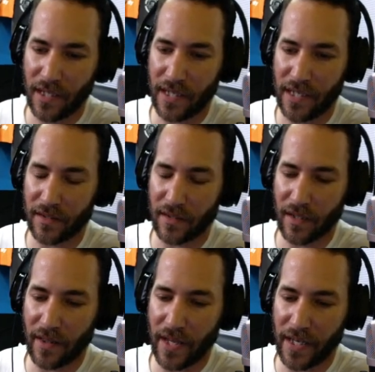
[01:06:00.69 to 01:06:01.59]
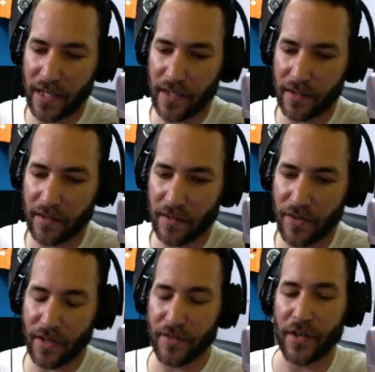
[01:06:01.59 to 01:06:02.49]
and they
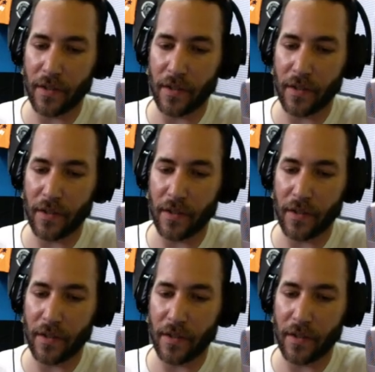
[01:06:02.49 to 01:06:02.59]
they're